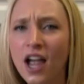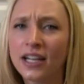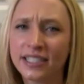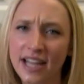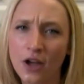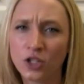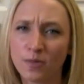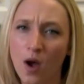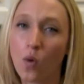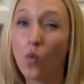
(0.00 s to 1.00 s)
cut it down to
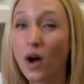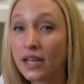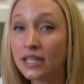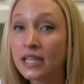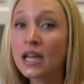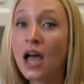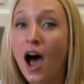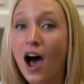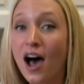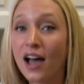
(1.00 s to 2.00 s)
about
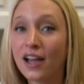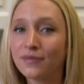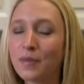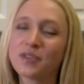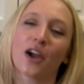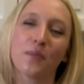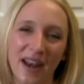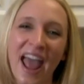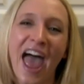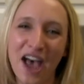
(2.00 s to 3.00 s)

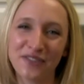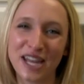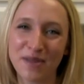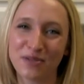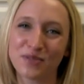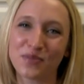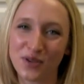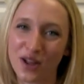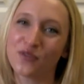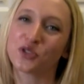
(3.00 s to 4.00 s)
about half
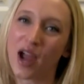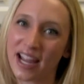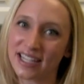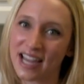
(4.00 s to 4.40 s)
tablespoon of dried